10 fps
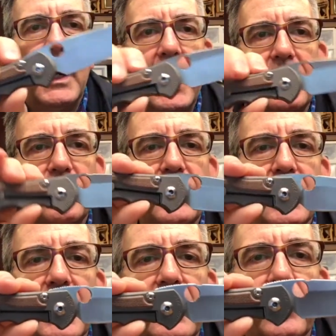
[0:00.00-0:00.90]
I just
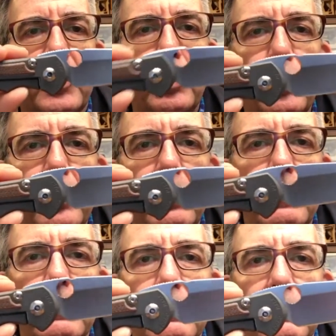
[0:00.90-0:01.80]
think that is a
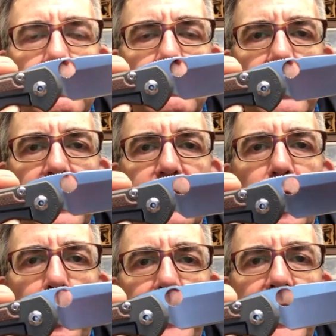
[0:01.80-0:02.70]
cool
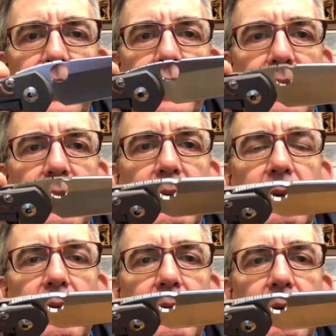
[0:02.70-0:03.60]
interpretation
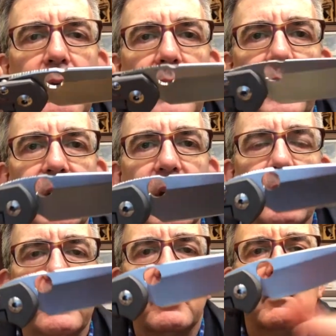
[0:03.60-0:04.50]
of a
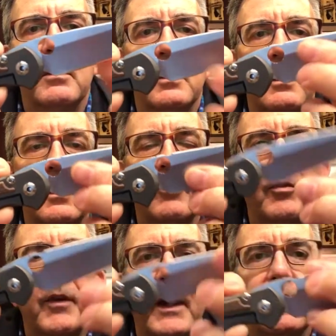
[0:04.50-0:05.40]
Tanto. I love
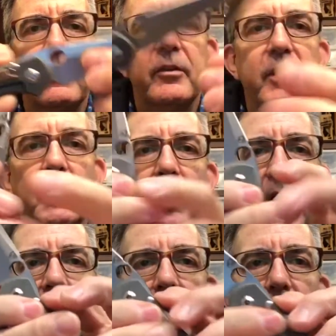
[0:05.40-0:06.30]
the fact that it's double
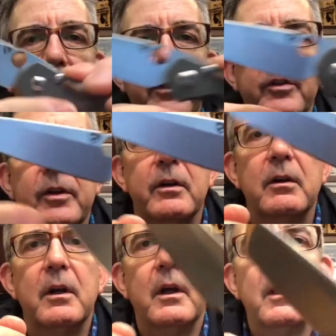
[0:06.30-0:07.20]
hollow ground
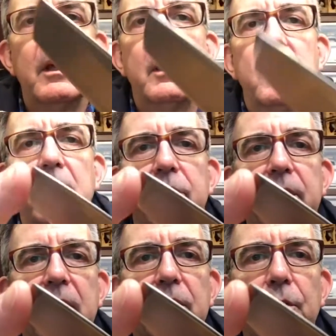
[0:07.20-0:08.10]
still. This
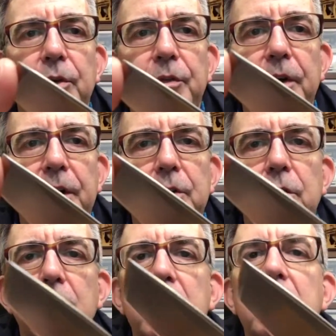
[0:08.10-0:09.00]
Tanto is very
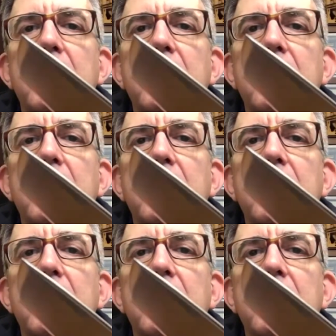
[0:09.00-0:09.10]
cool.